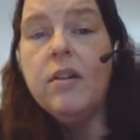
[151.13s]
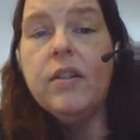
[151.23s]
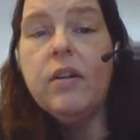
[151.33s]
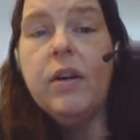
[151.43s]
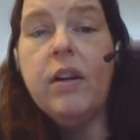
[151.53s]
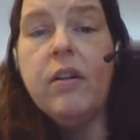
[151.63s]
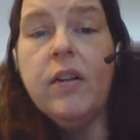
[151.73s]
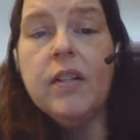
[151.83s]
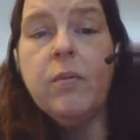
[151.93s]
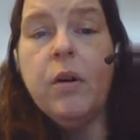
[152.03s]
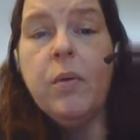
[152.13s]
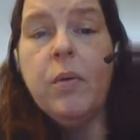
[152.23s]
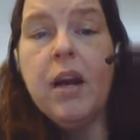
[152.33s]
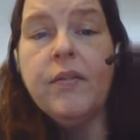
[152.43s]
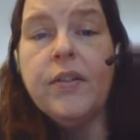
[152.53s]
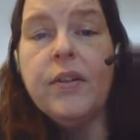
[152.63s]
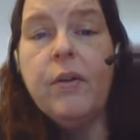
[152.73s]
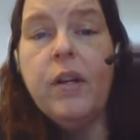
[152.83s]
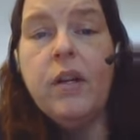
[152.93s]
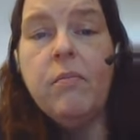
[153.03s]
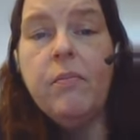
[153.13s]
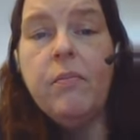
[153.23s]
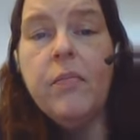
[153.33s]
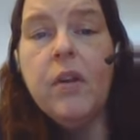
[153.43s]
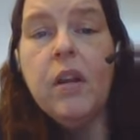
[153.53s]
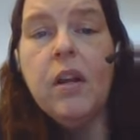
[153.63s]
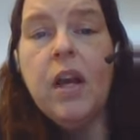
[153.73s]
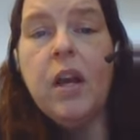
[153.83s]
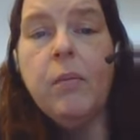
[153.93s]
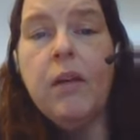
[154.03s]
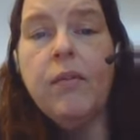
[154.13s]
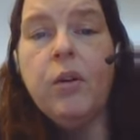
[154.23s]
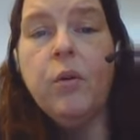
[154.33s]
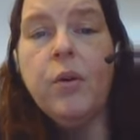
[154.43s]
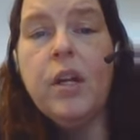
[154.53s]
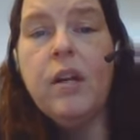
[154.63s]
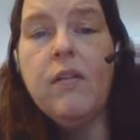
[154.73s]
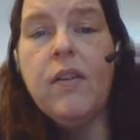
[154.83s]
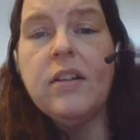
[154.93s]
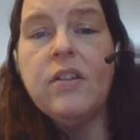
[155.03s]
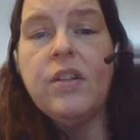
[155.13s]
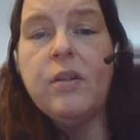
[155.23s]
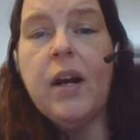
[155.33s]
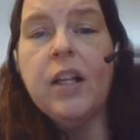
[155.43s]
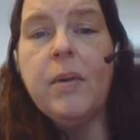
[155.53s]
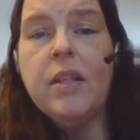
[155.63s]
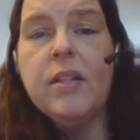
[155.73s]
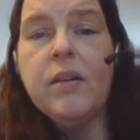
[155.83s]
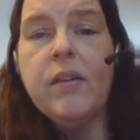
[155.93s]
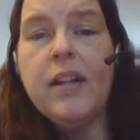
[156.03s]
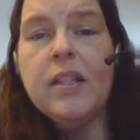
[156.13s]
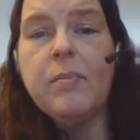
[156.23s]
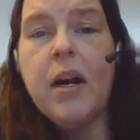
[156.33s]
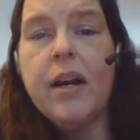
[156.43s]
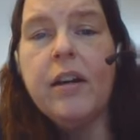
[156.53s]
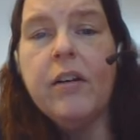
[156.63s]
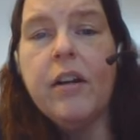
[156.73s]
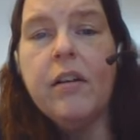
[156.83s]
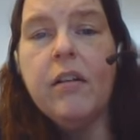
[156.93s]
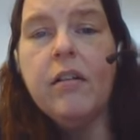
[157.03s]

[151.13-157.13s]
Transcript: So here in this one we have sodium and we have chlorine, that's two elements, so that's binary.